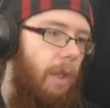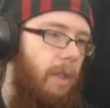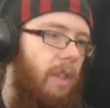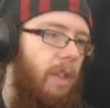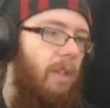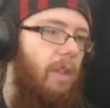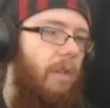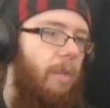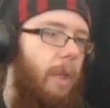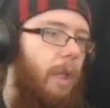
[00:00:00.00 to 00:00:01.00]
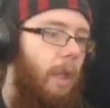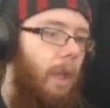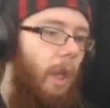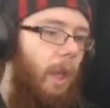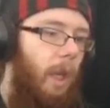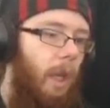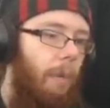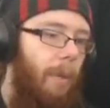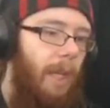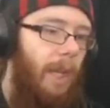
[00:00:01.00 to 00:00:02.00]
intelligent of me.
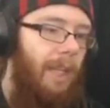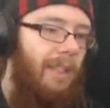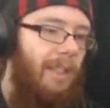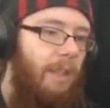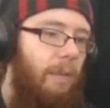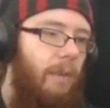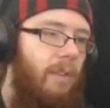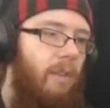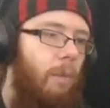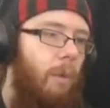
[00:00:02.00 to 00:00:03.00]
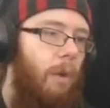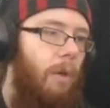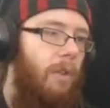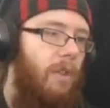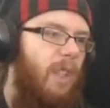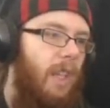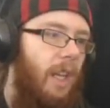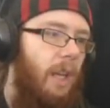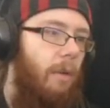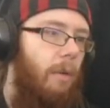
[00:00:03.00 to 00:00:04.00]
But yeah, let's see if this works
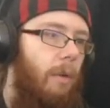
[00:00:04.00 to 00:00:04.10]
now.